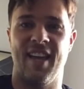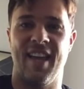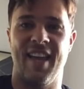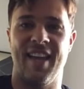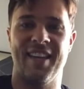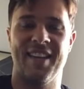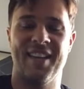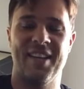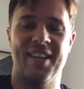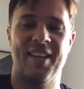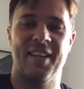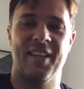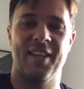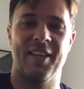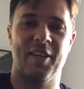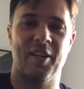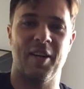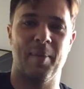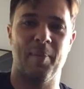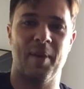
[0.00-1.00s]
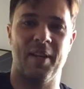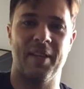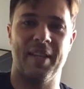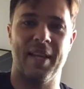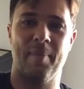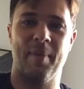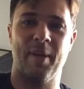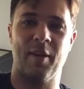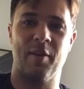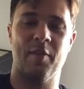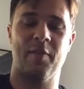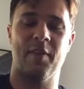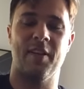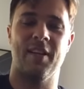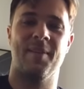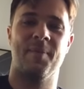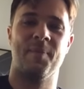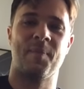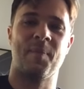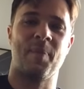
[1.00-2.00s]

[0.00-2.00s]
hey, you know, I'm not that big of a,